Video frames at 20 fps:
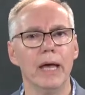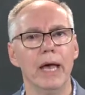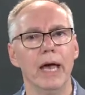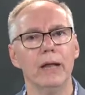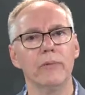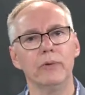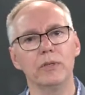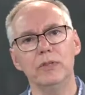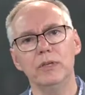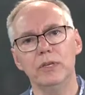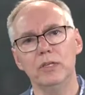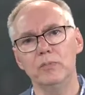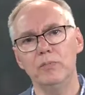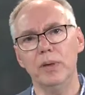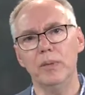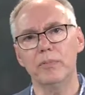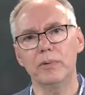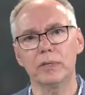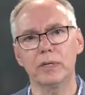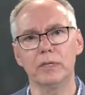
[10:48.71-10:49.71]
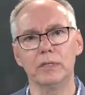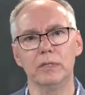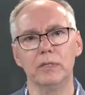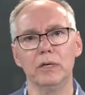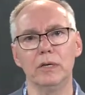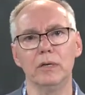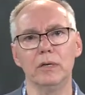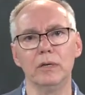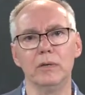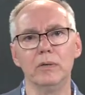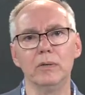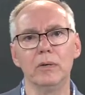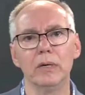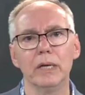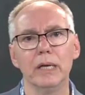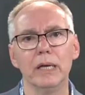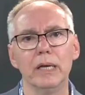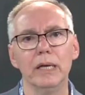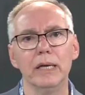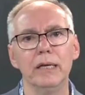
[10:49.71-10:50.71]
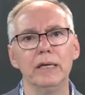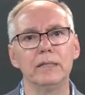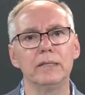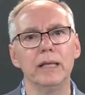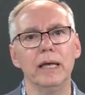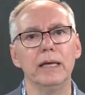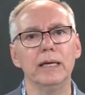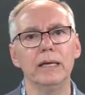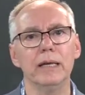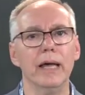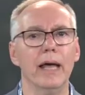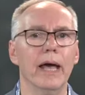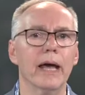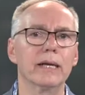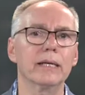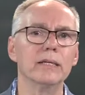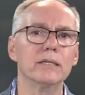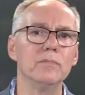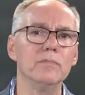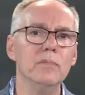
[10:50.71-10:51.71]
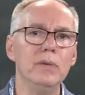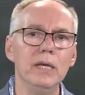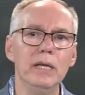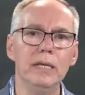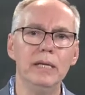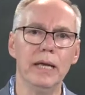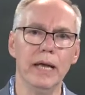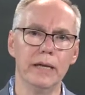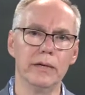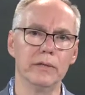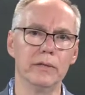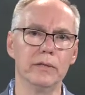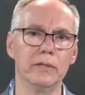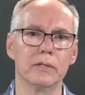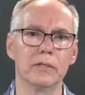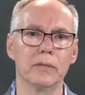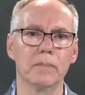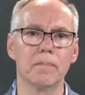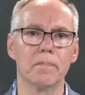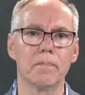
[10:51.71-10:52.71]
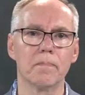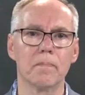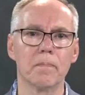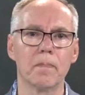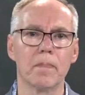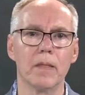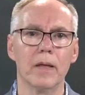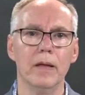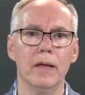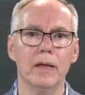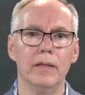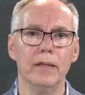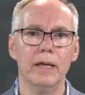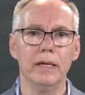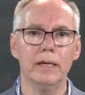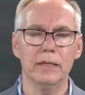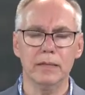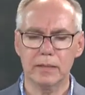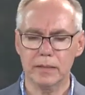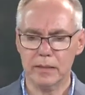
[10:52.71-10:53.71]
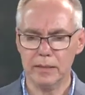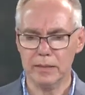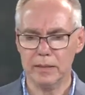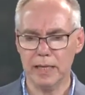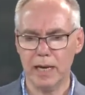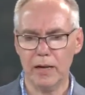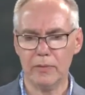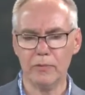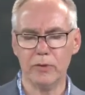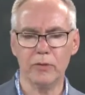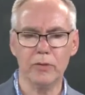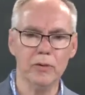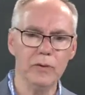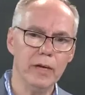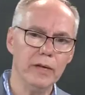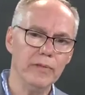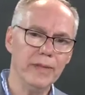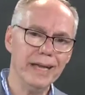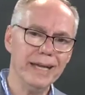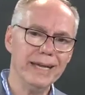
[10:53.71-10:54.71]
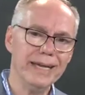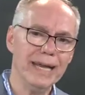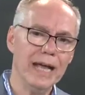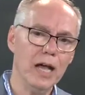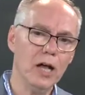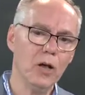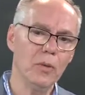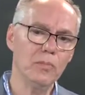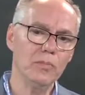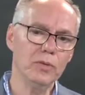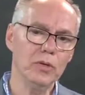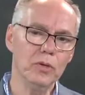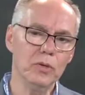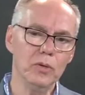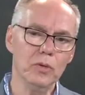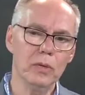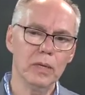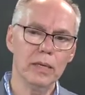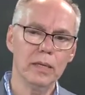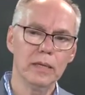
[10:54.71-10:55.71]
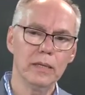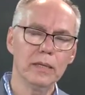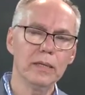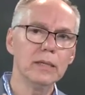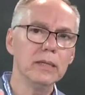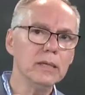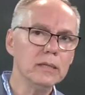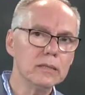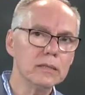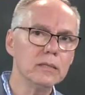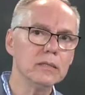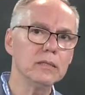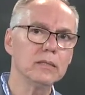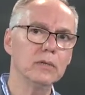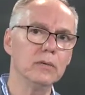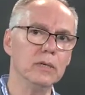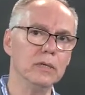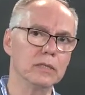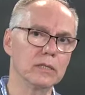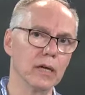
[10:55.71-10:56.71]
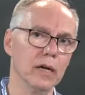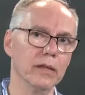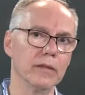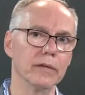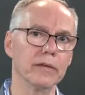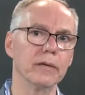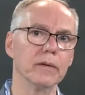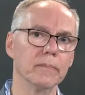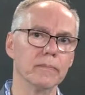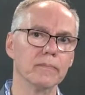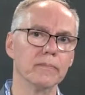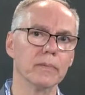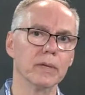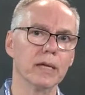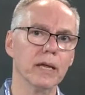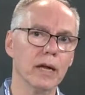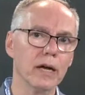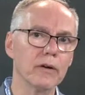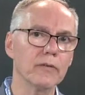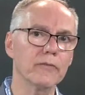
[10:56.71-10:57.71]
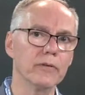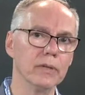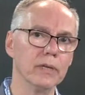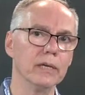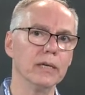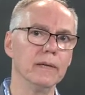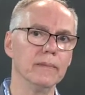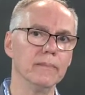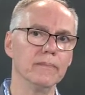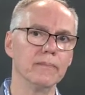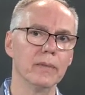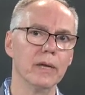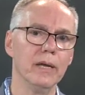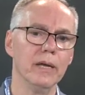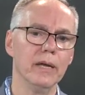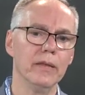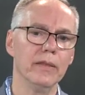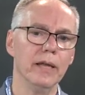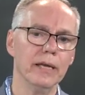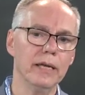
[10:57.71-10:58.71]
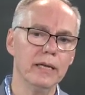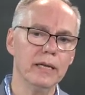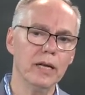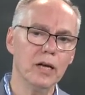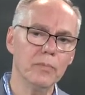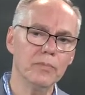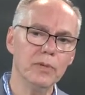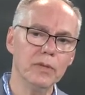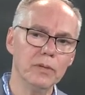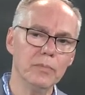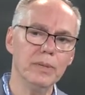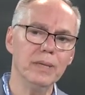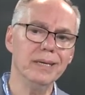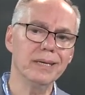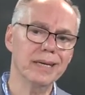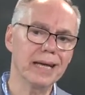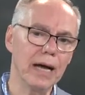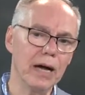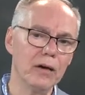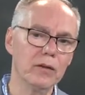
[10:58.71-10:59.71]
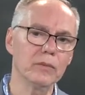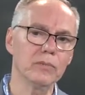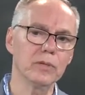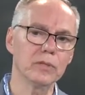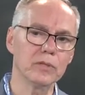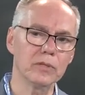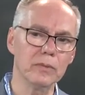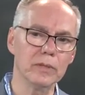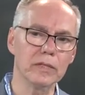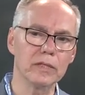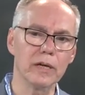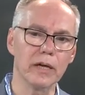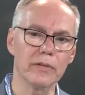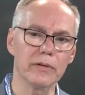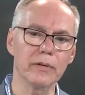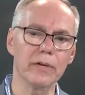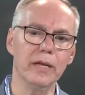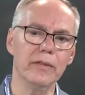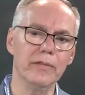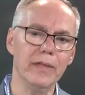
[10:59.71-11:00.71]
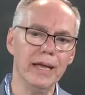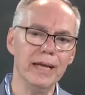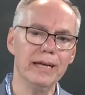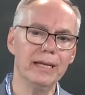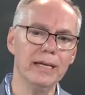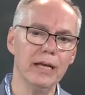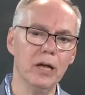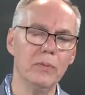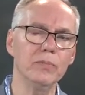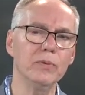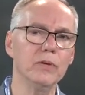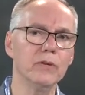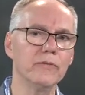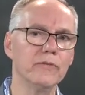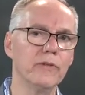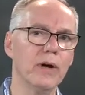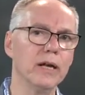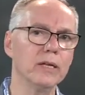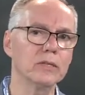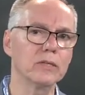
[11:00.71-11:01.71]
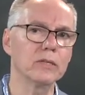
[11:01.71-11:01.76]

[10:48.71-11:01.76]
And what these people can do is they can act as mediators. They can sit down with you and they can help you listen to each other carefully. They can help you to be accountable to each other, and they can help you to find